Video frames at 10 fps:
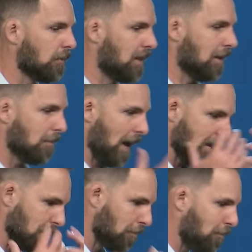with him
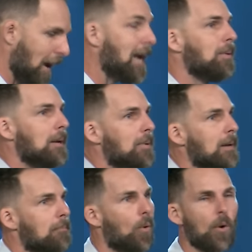as a baby
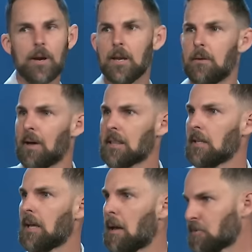being born in
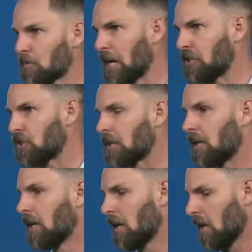Bethlehem's manger.
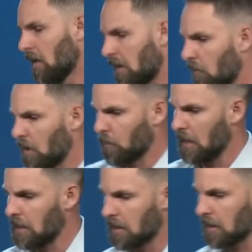Then we read